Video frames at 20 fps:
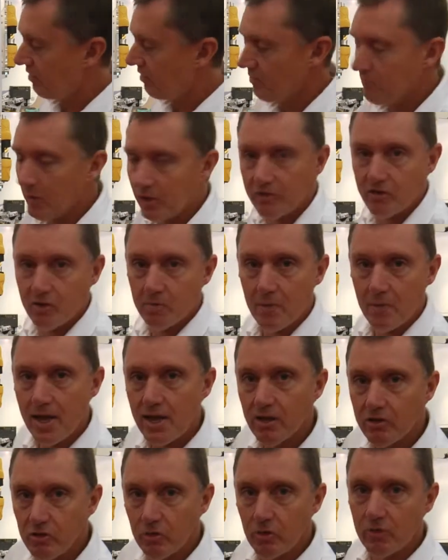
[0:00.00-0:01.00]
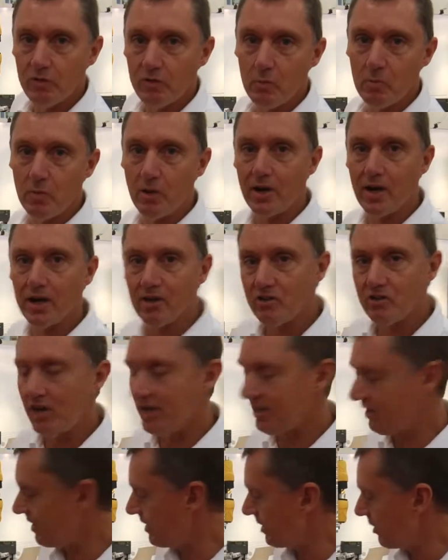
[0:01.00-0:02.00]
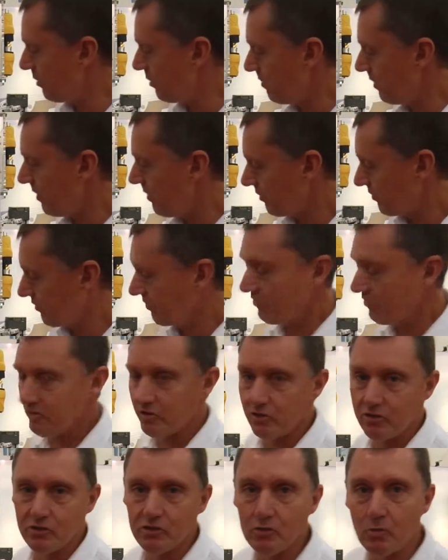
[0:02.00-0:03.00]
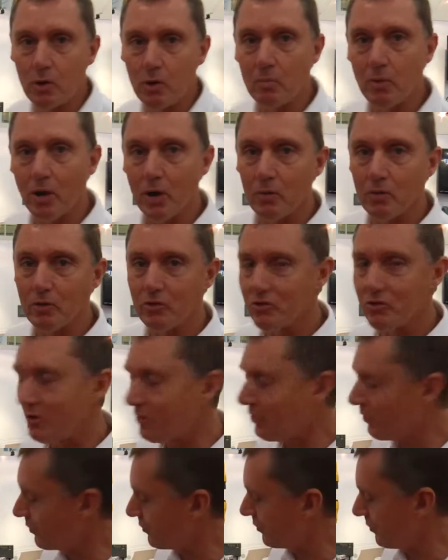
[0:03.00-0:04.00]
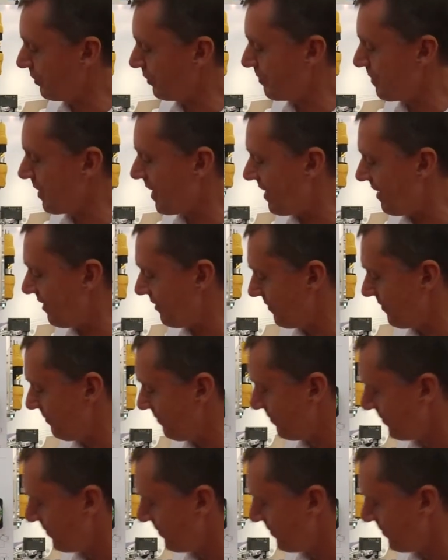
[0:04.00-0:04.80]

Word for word: You mix and match all of your products like Lego blocks. This is what Pro Installer is all about.